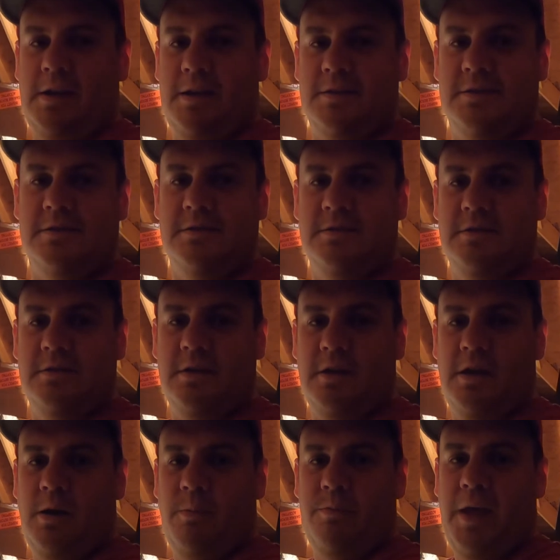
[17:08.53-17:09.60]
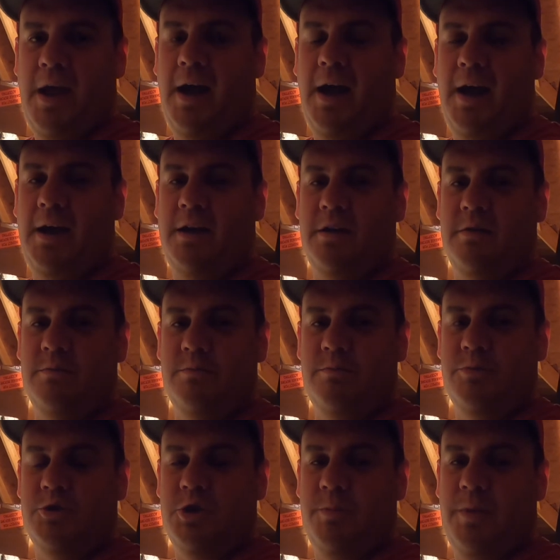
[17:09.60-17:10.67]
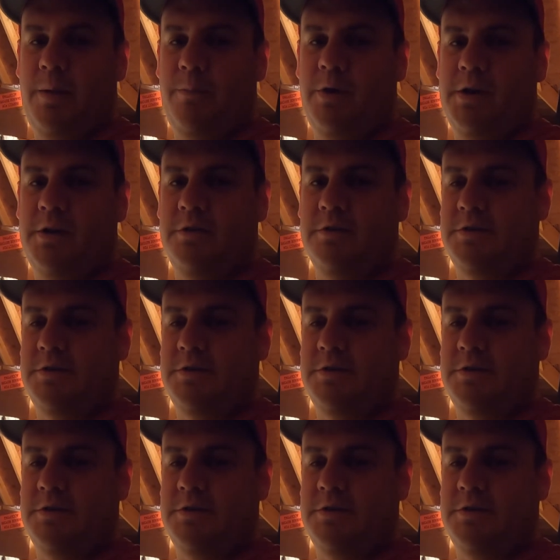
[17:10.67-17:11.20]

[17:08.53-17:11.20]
gets up that high to trip that breaker.